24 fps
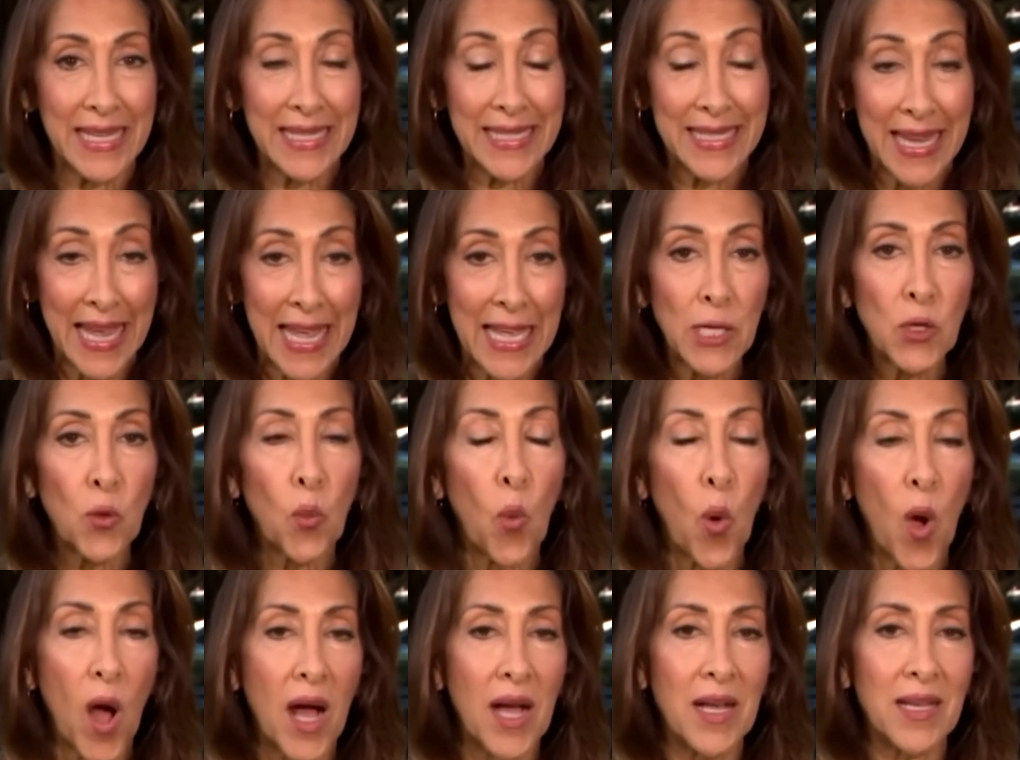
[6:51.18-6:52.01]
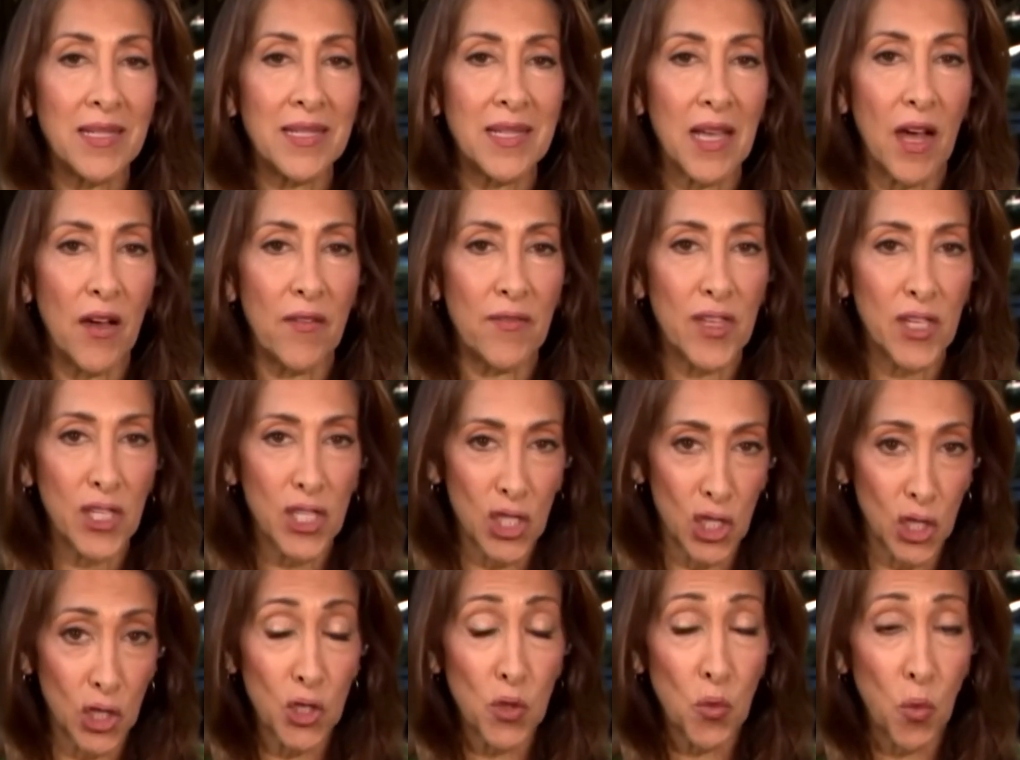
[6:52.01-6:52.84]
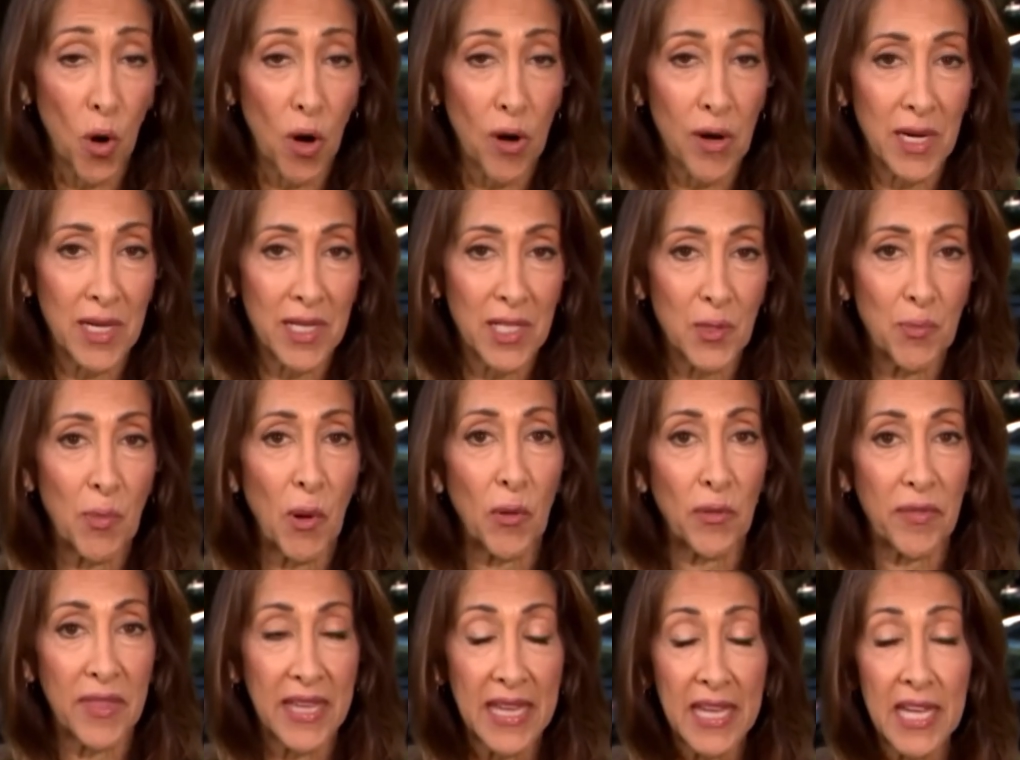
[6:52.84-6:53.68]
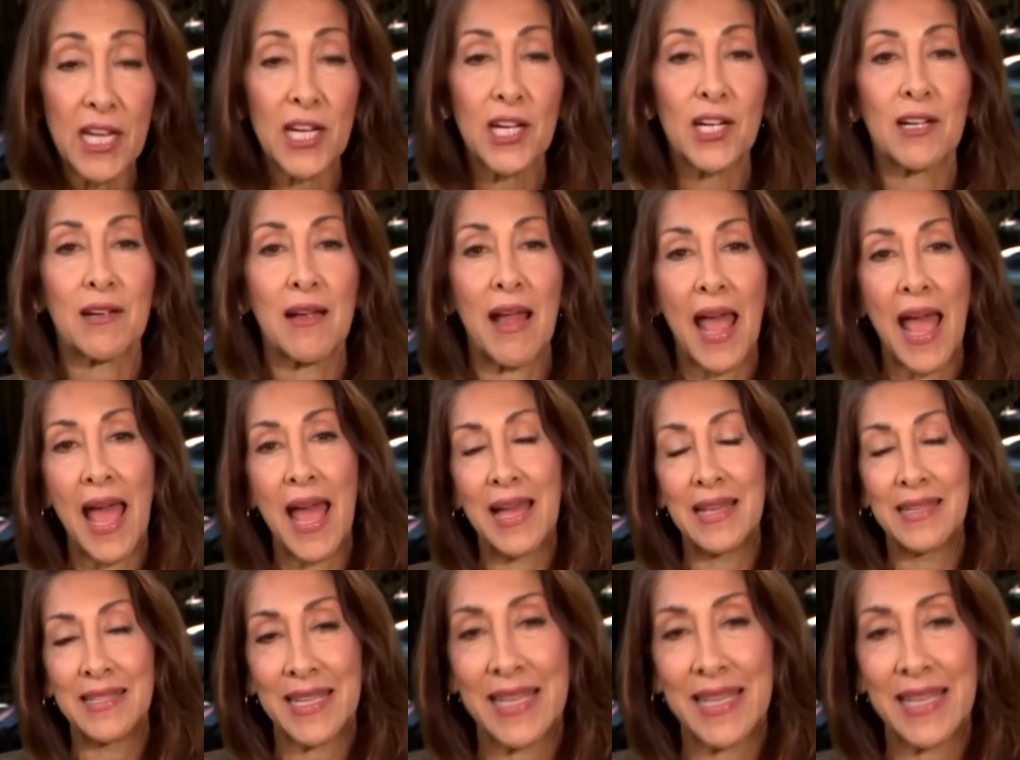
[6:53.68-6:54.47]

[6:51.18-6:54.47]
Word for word: intent was of the search warrants, both here and